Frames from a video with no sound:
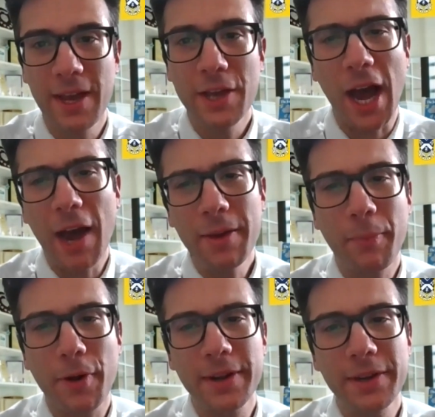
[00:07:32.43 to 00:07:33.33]
So how
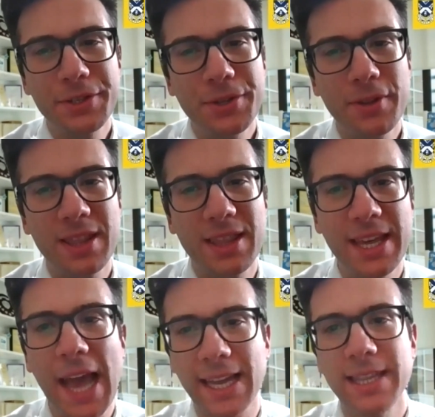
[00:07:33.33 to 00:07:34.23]
important do you
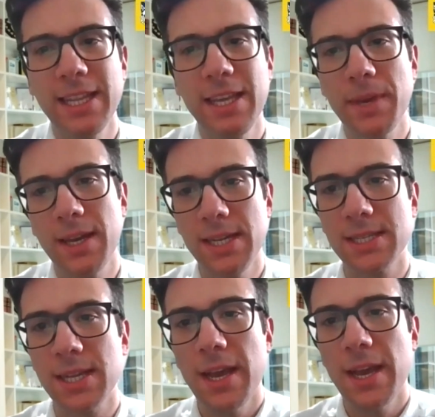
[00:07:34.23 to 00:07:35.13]
think academia
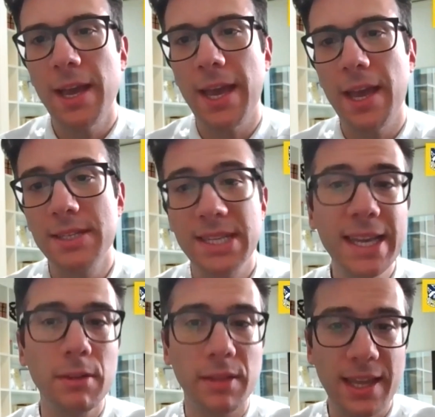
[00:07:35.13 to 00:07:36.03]
is to
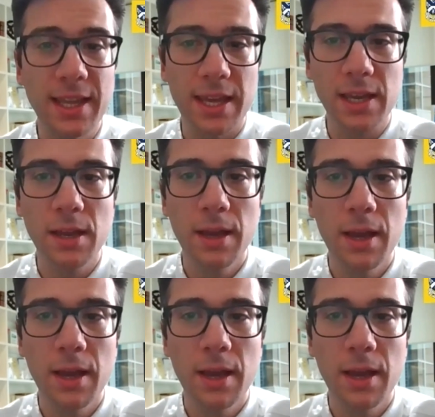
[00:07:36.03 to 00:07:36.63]
legal thinking,